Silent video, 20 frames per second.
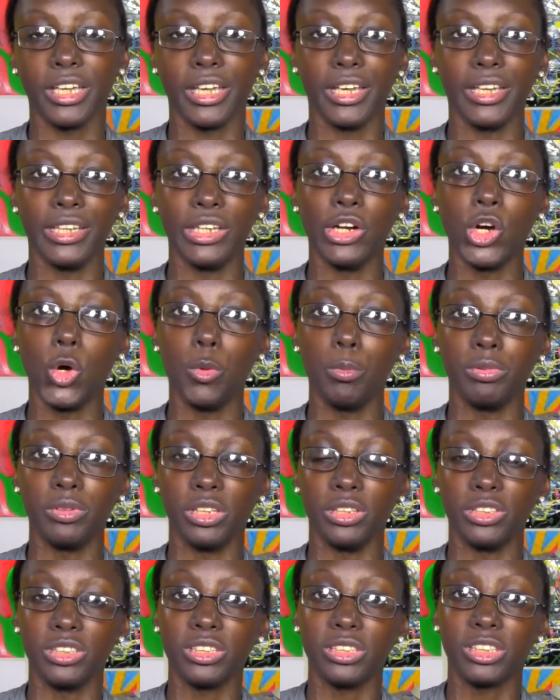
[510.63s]
and I hope
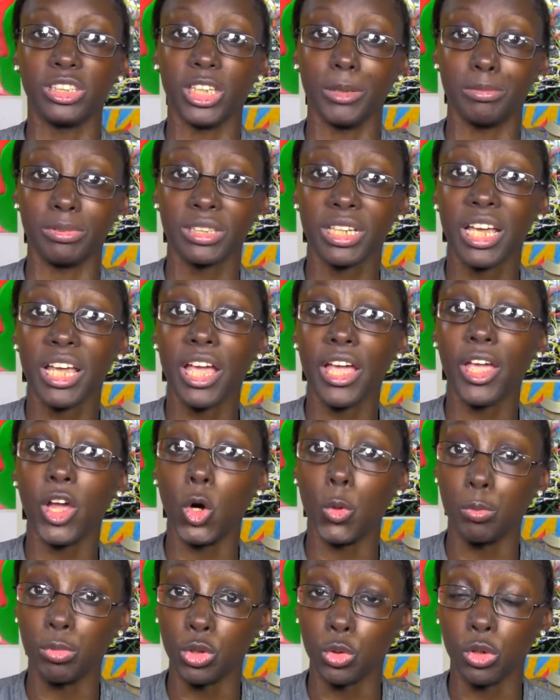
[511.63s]
these tips
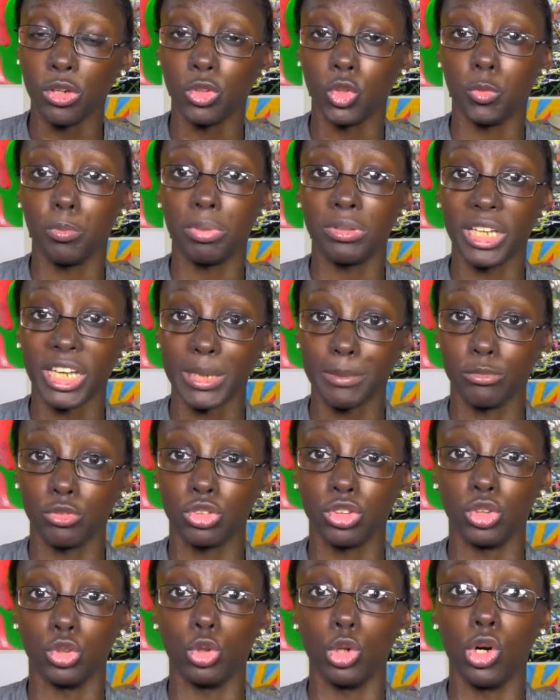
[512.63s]
help you and you apply them
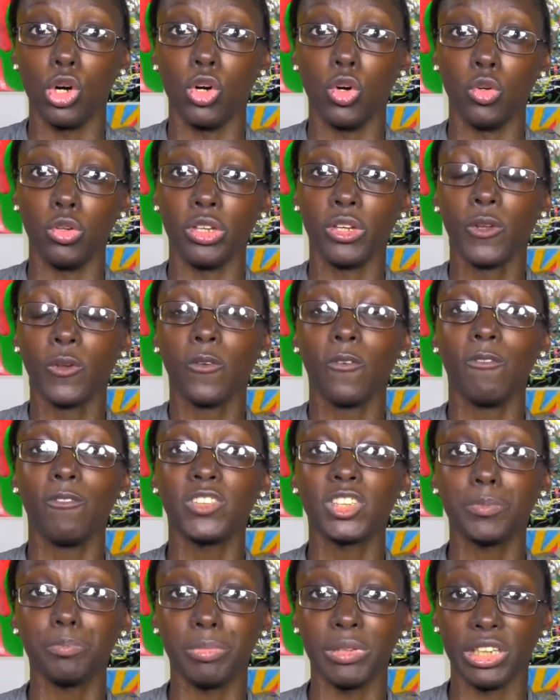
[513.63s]
to your own
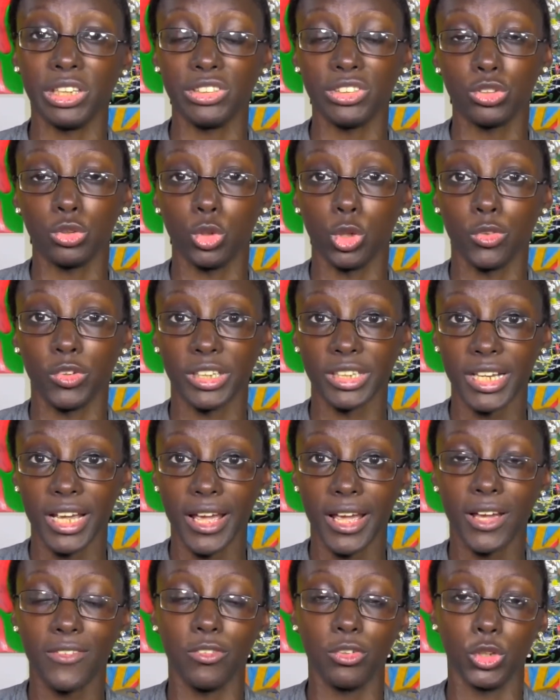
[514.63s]
space you already
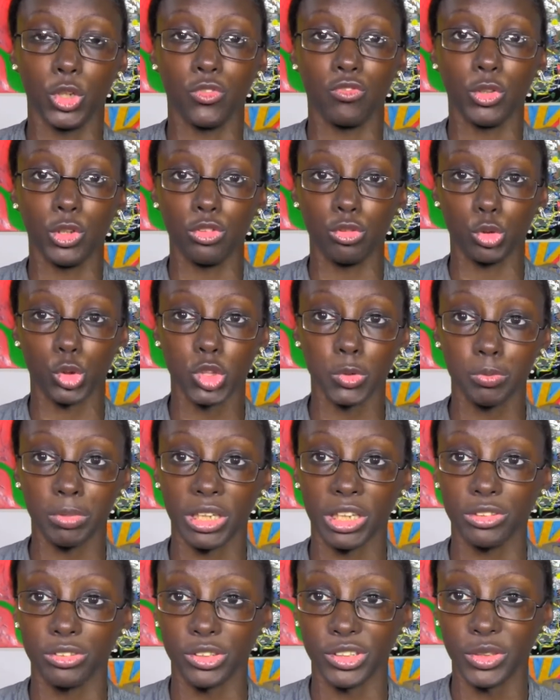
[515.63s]
have or your future
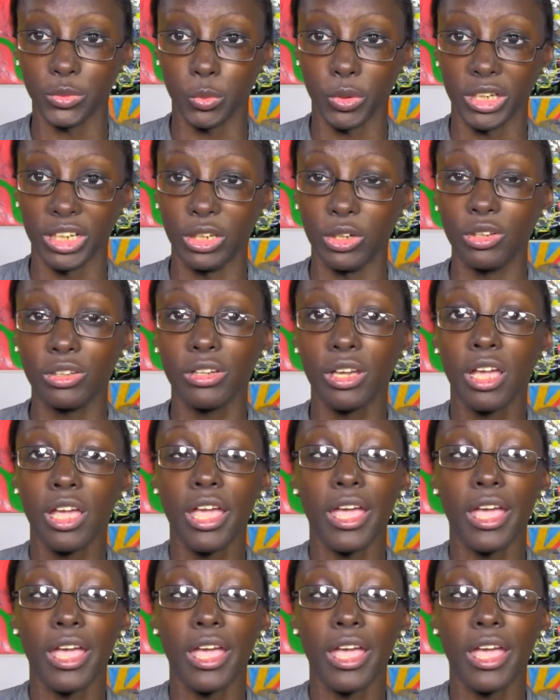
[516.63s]
space as well.